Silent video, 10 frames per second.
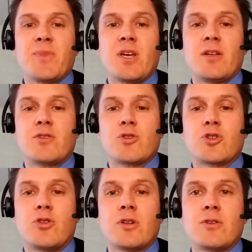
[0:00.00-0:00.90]
and to
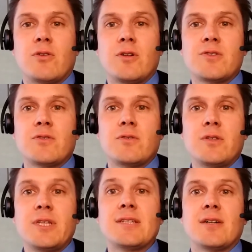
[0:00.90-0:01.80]
shorten also the
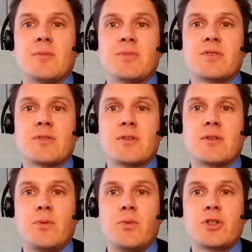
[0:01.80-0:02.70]
lead times,
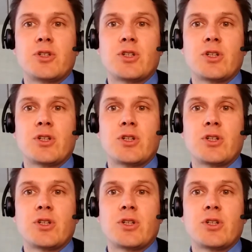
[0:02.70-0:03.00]
which